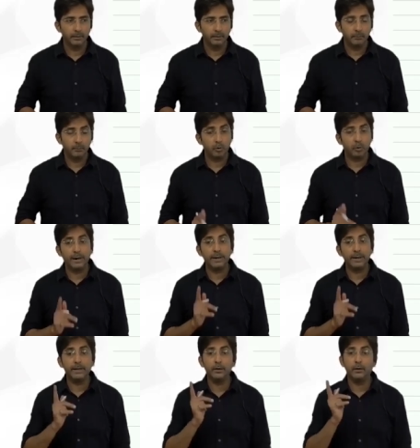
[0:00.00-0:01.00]

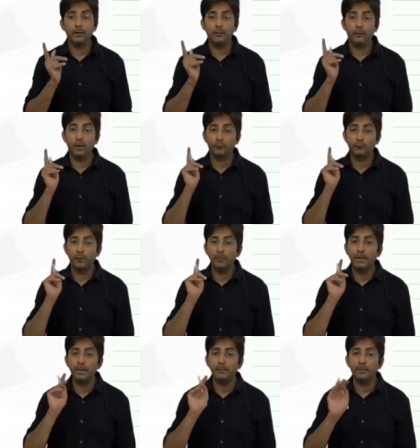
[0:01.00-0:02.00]
provided your work for
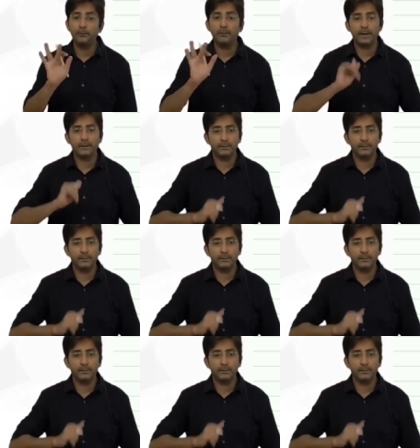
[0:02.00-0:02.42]
minimum 5